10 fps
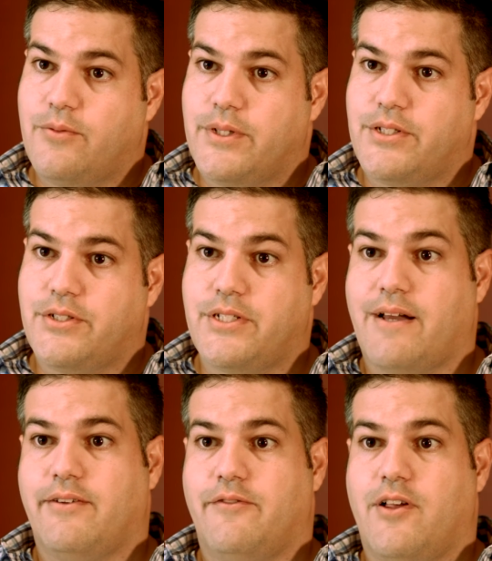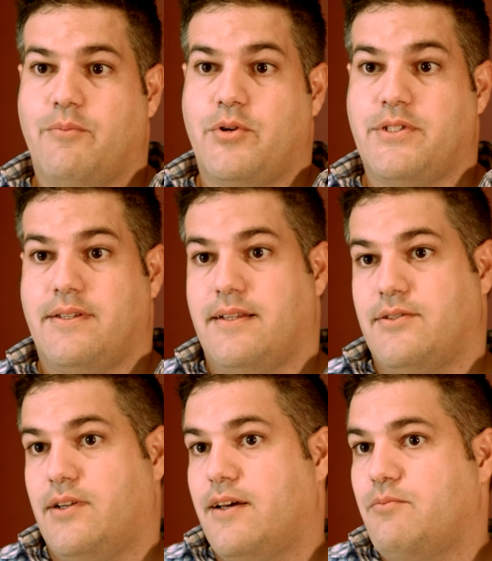which Java developers tend
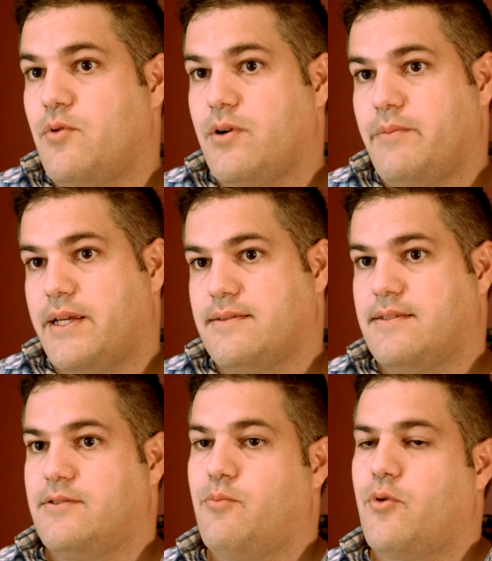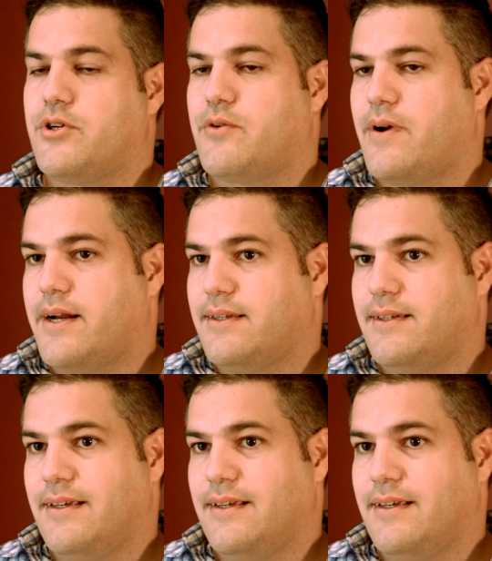to love more because it's more direct